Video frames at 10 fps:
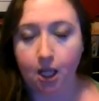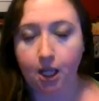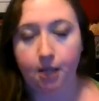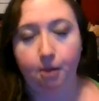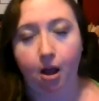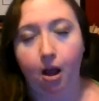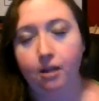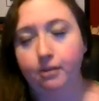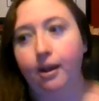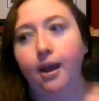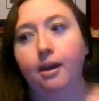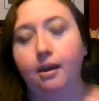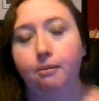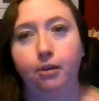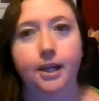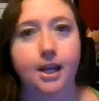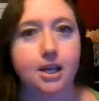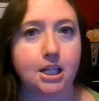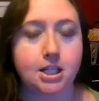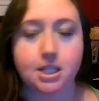All of it really
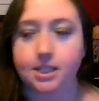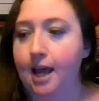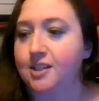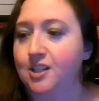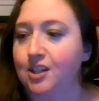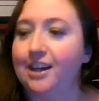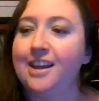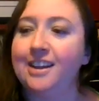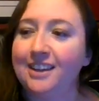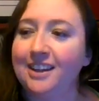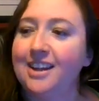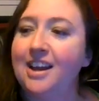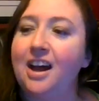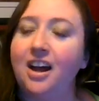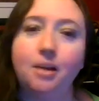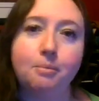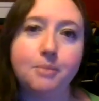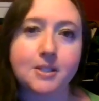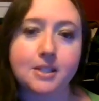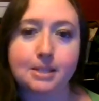ended in disaster.
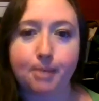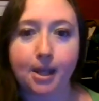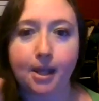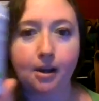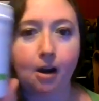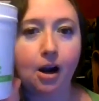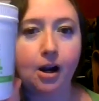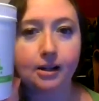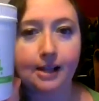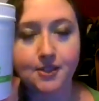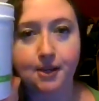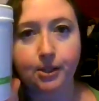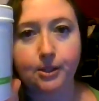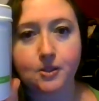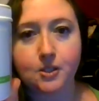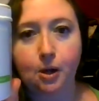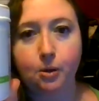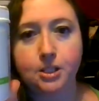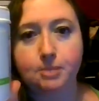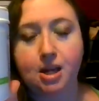This has been our lifesaver.
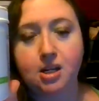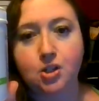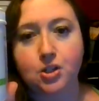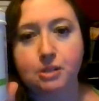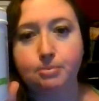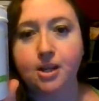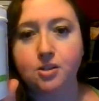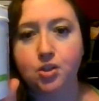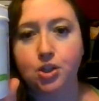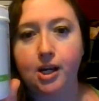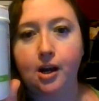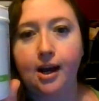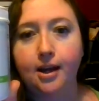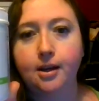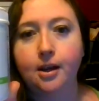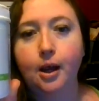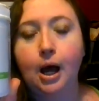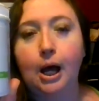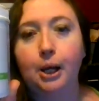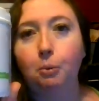So it's by Nature's Plus GI
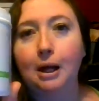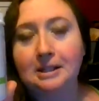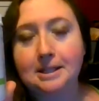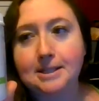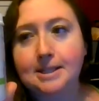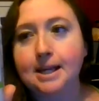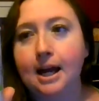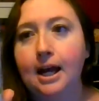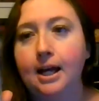Wellness.